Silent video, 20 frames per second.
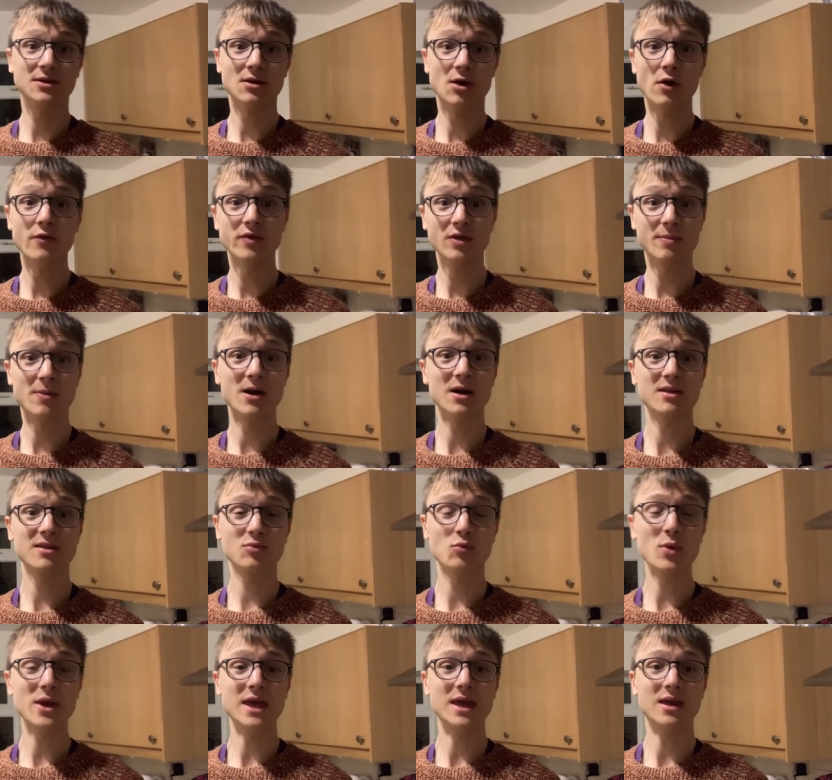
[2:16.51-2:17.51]
Over the past
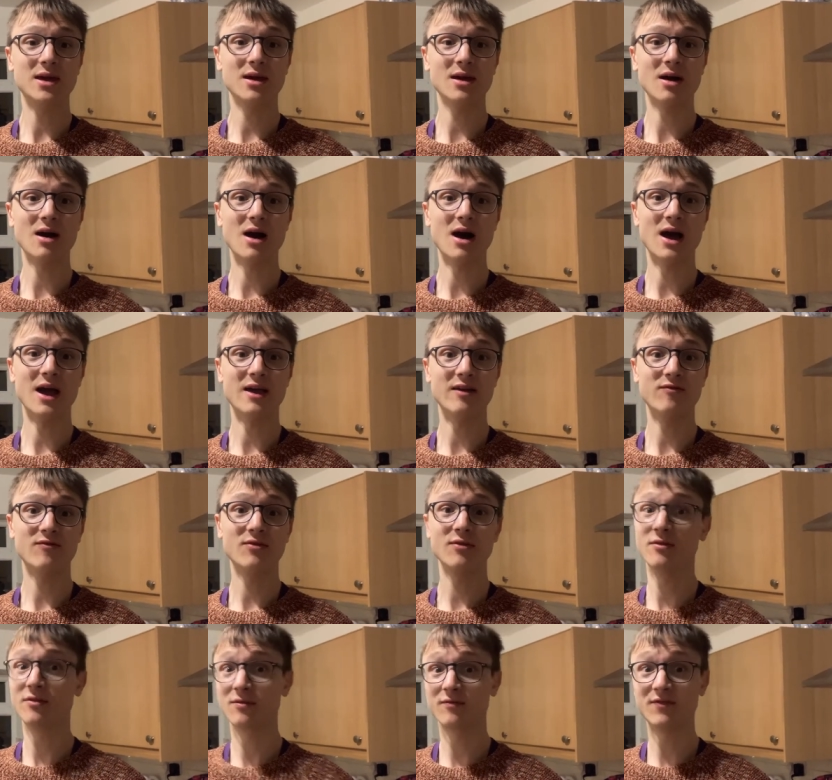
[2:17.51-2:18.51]
week, I've
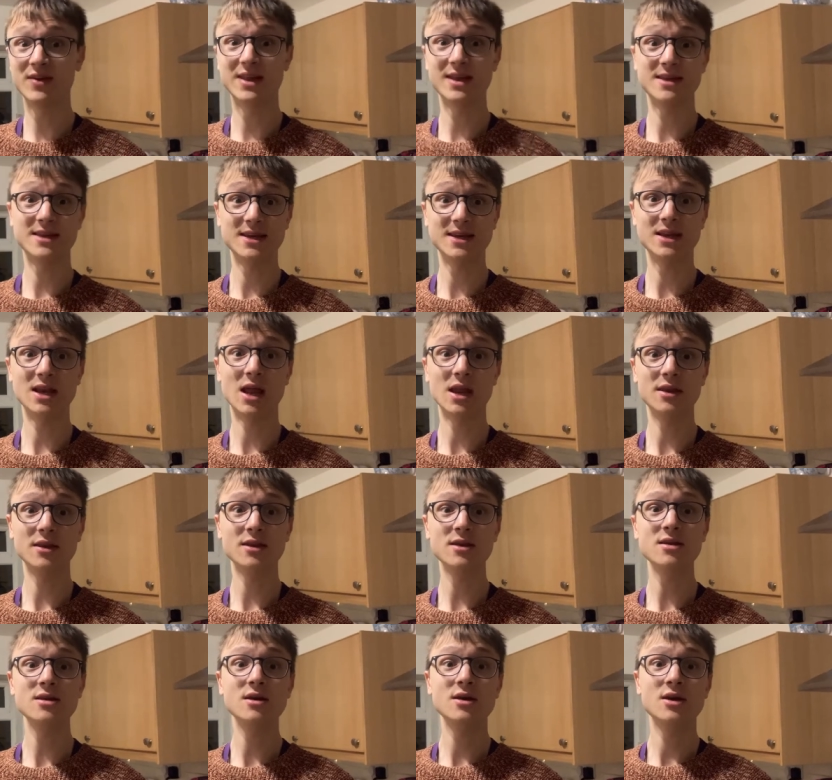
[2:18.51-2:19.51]
visited
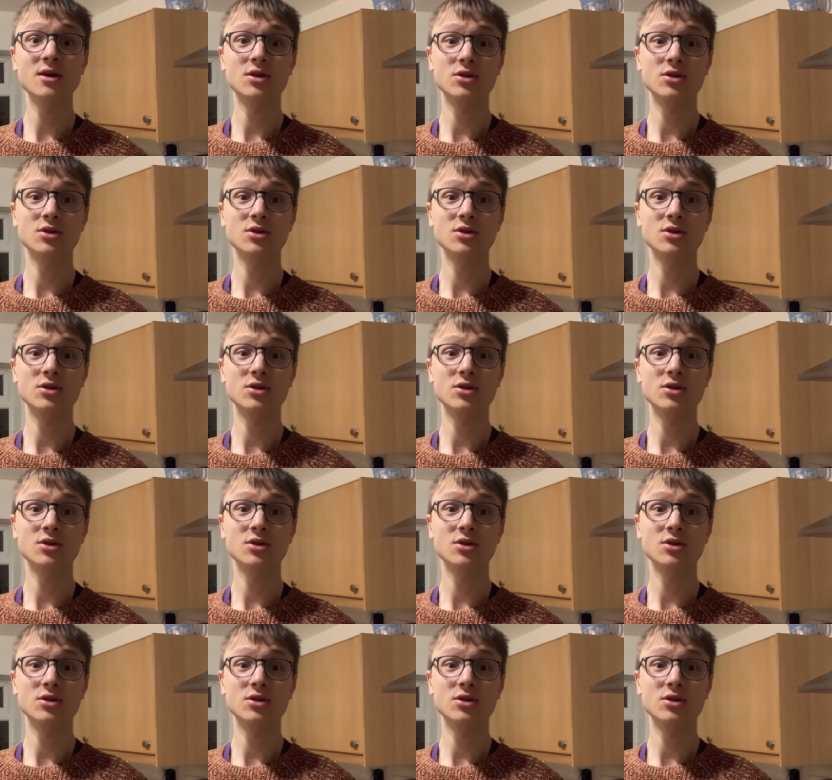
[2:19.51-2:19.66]
London